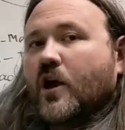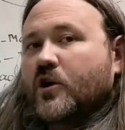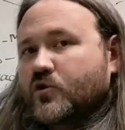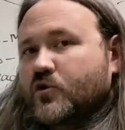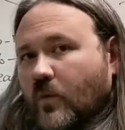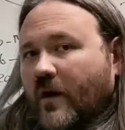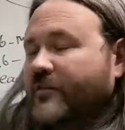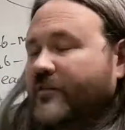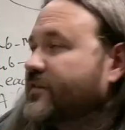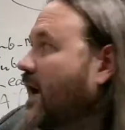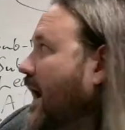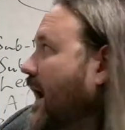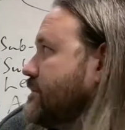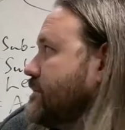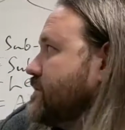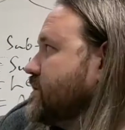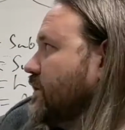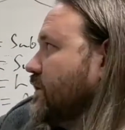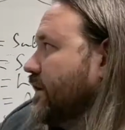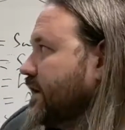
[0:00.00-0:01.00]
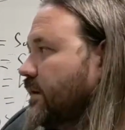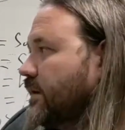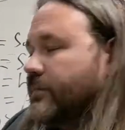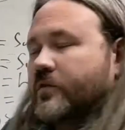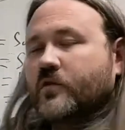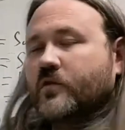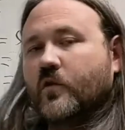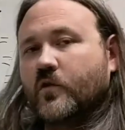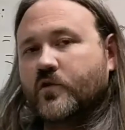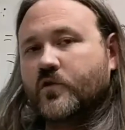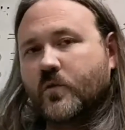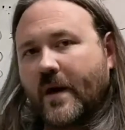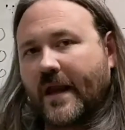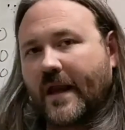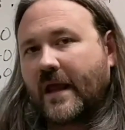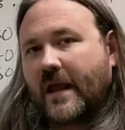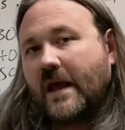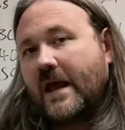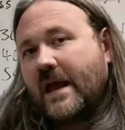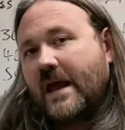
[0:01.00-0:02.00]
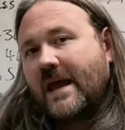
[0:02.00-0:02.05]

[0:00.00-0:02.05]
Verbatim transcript: 12 times, you'll end up with 220.